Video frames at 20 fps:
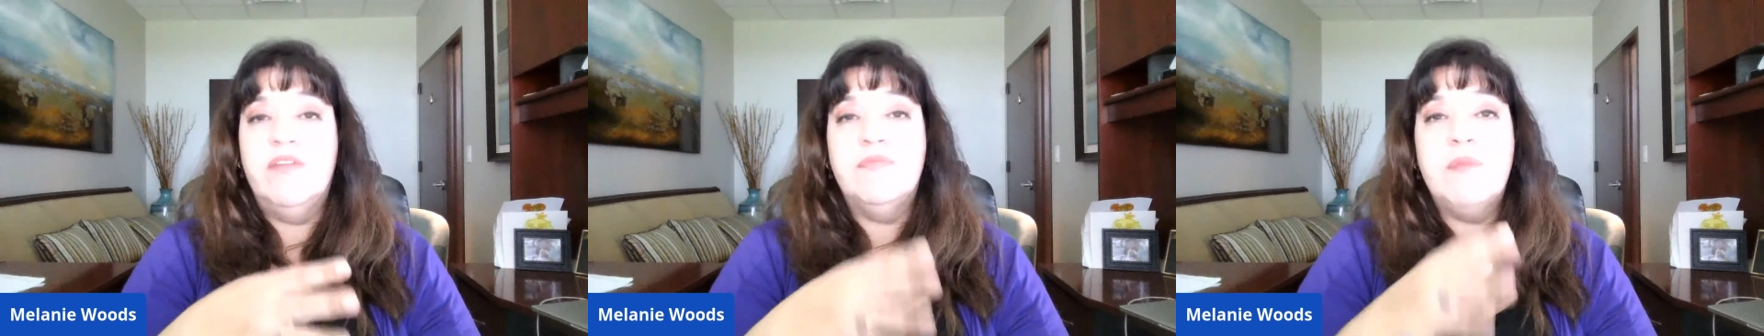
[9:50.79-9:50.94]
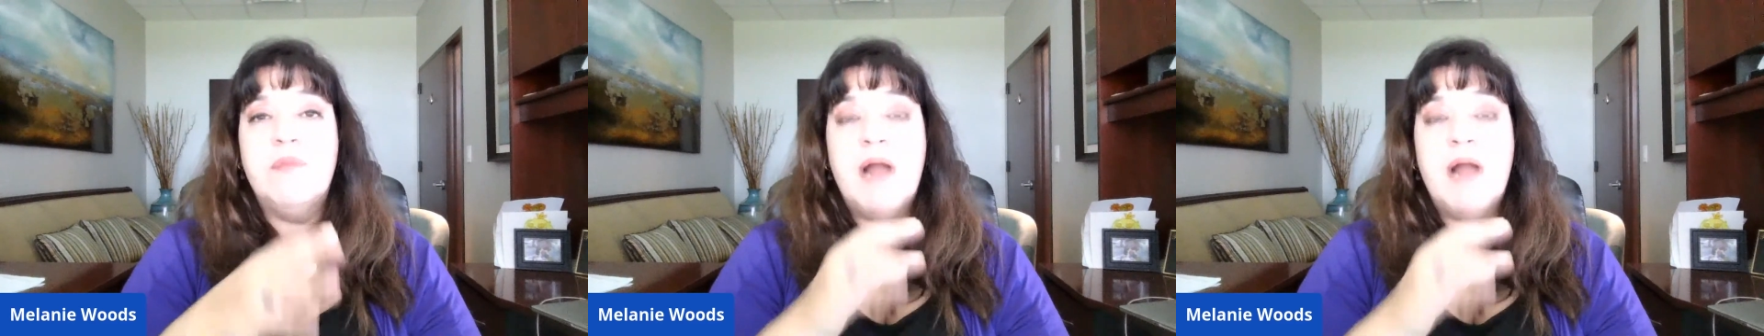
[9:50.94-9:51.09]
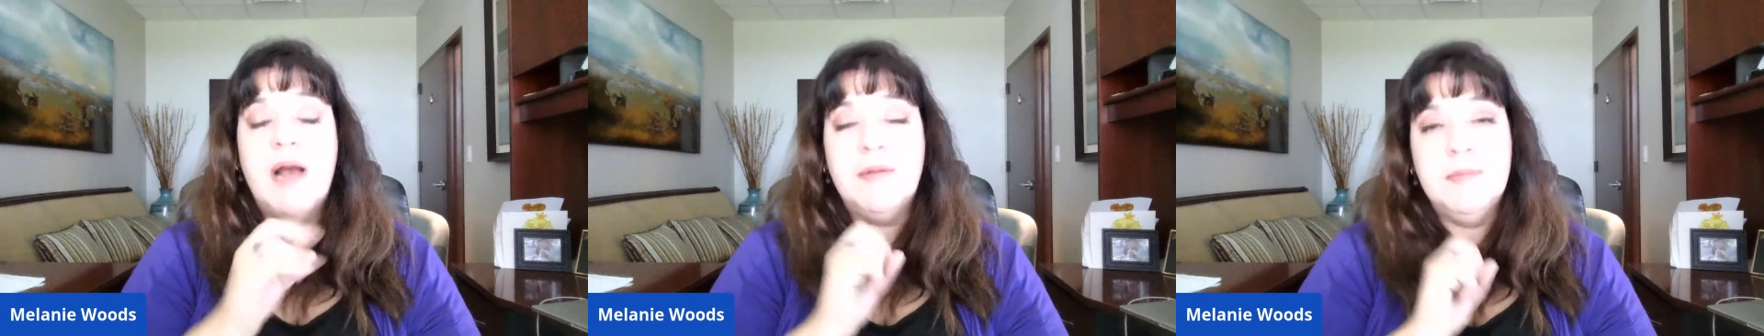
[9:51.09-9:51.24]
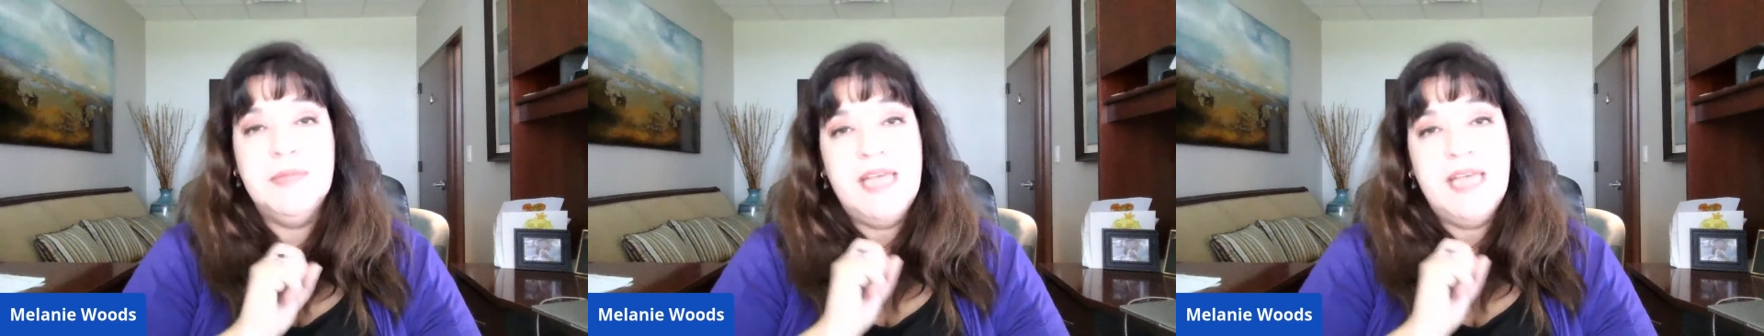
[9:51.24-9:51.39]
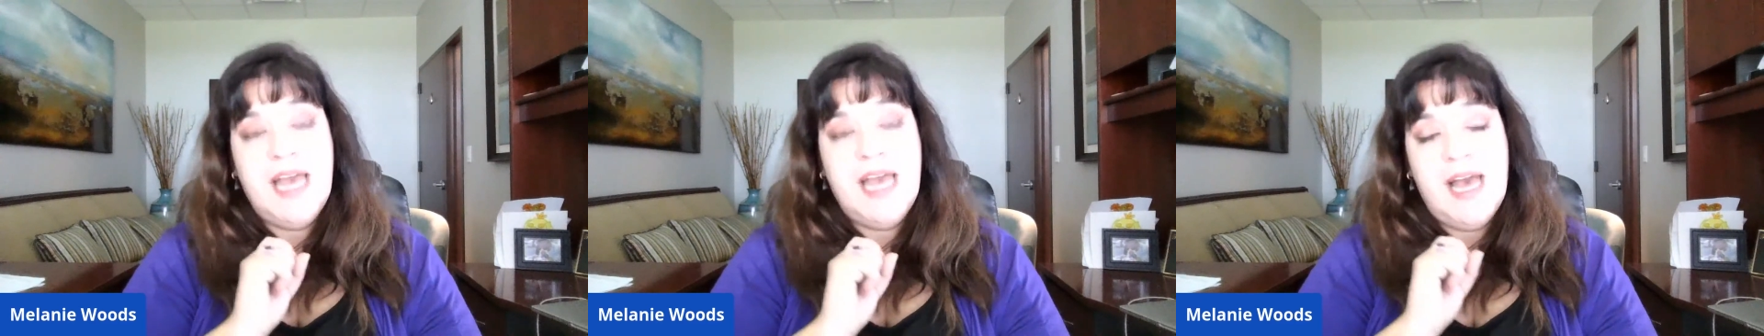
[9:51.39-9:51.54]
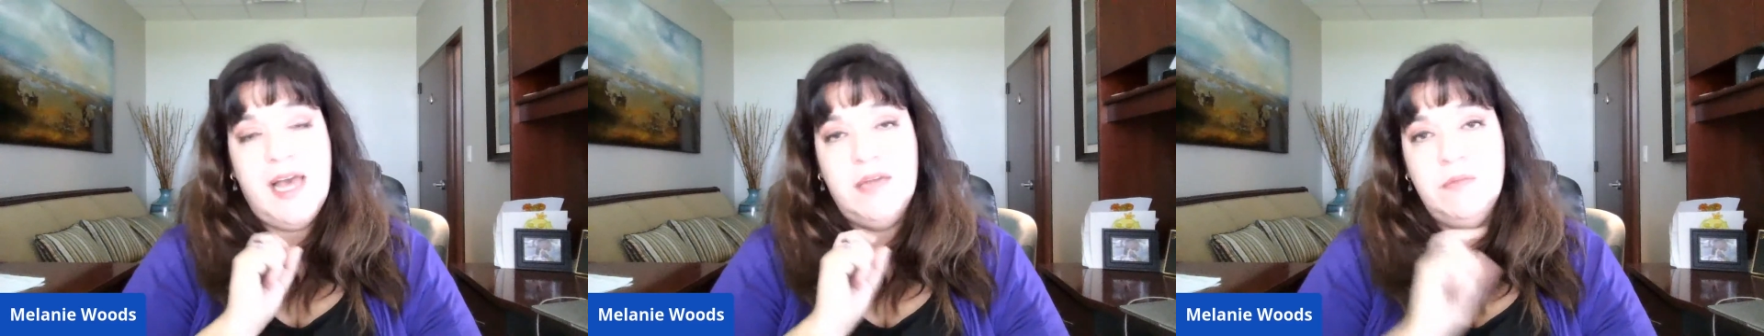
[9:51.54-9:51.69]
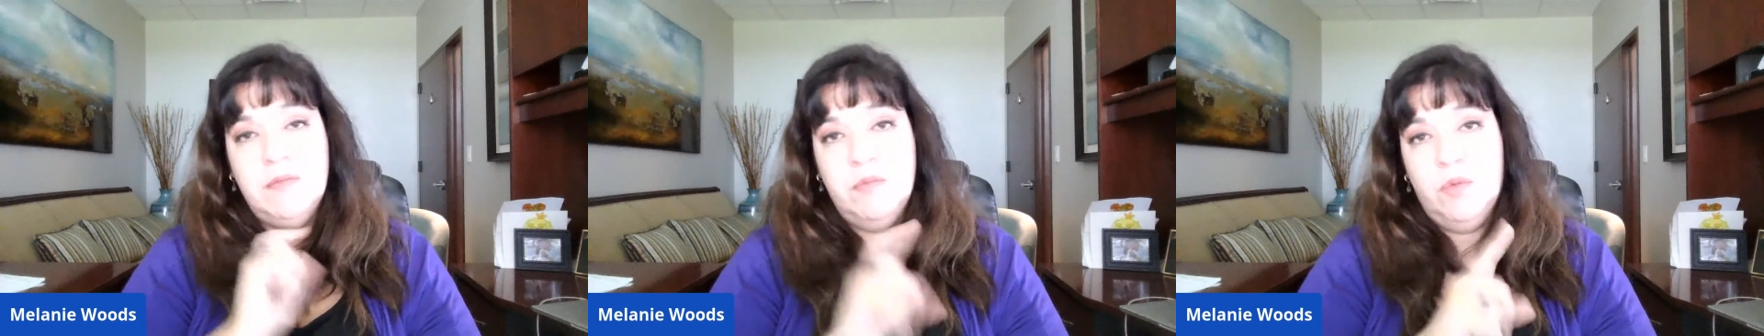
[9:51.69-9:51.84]
have probably
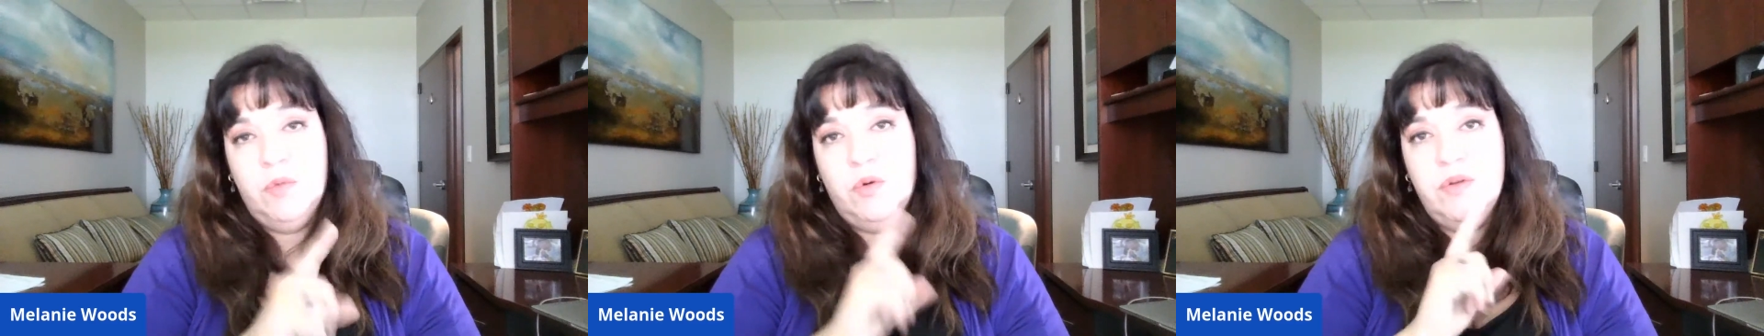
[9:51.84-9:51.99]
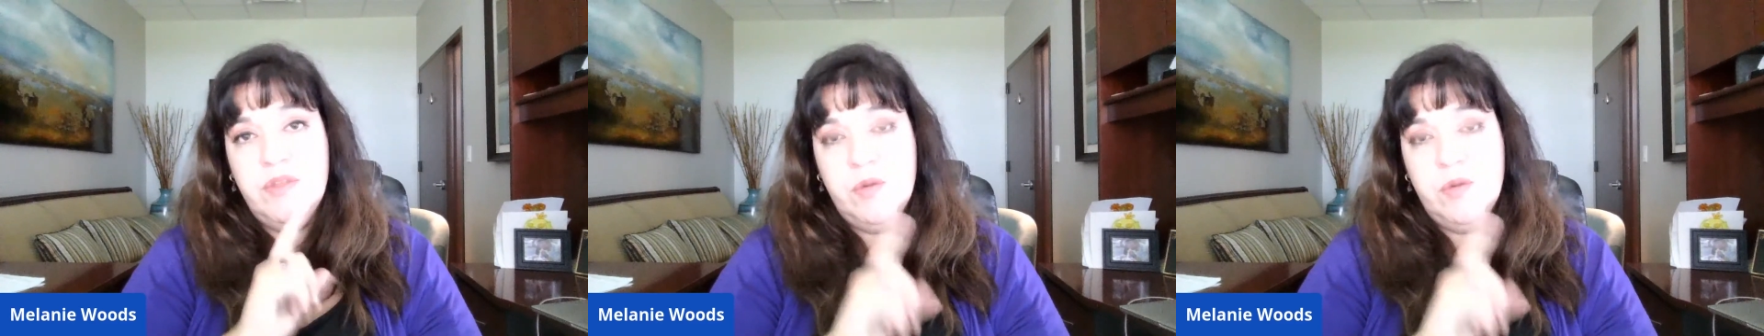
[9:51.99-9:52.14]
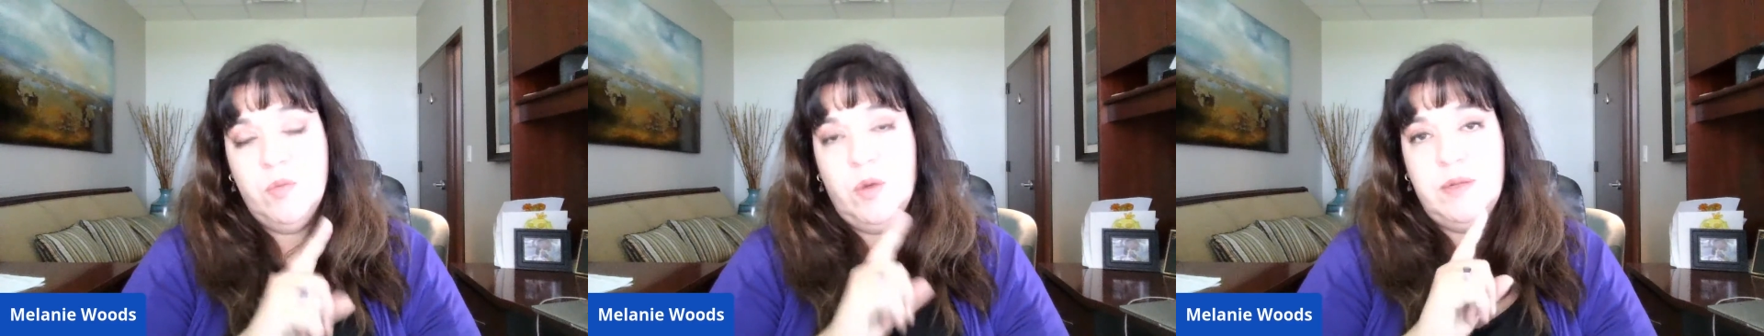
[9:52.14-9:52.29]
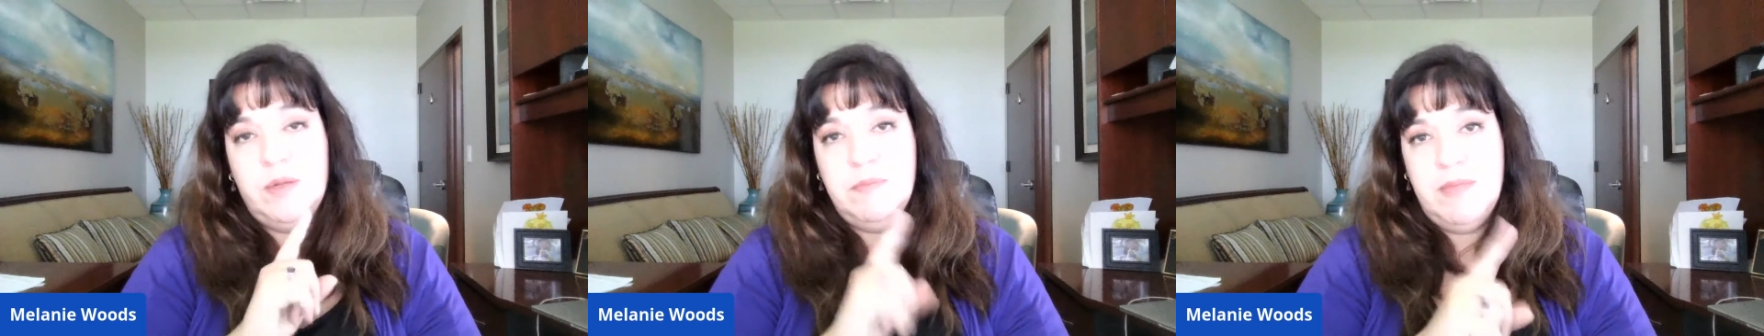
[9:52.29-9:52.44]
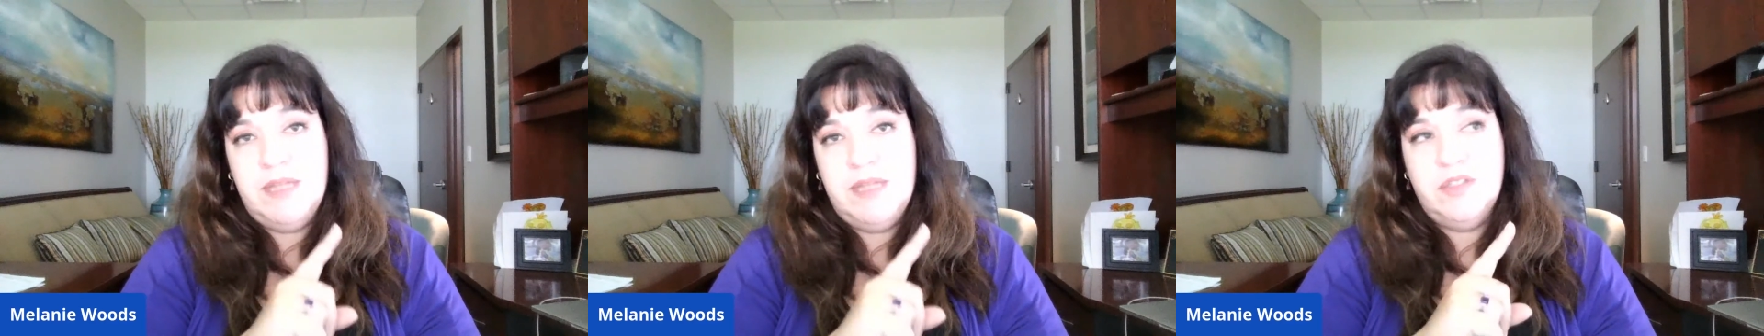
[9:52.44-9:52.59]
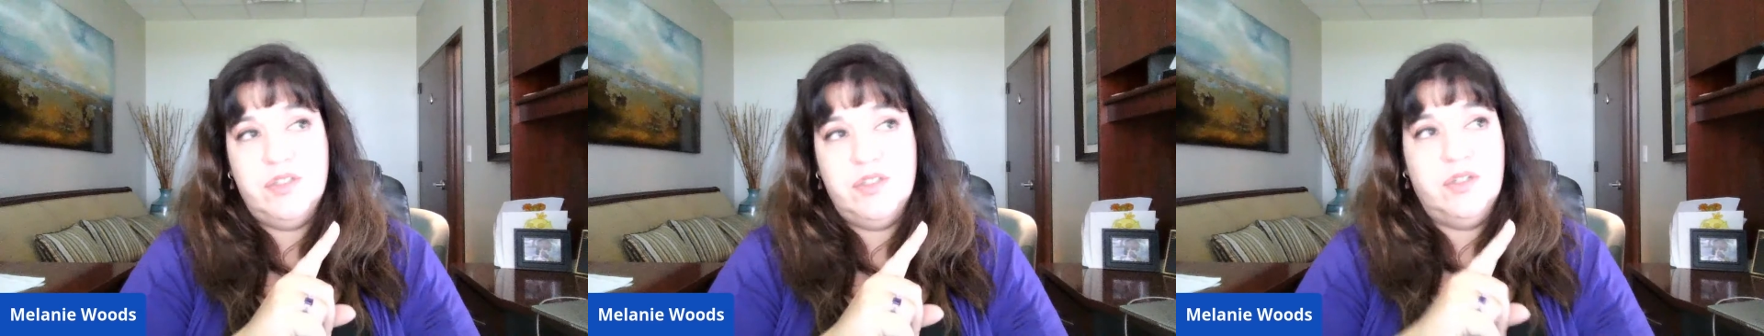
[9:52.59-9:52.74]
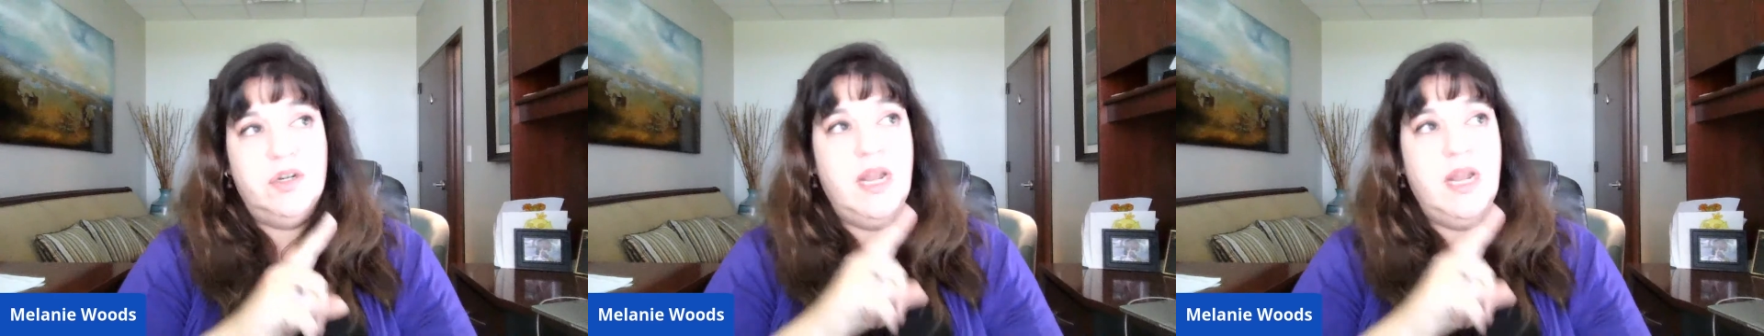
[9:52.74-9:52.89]
had more than one
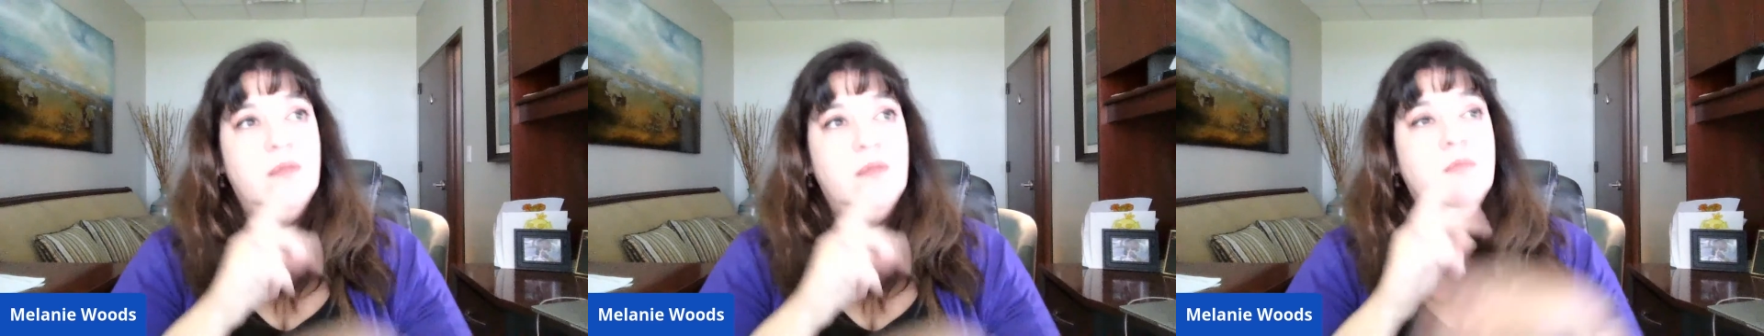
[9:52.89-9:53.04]
mentor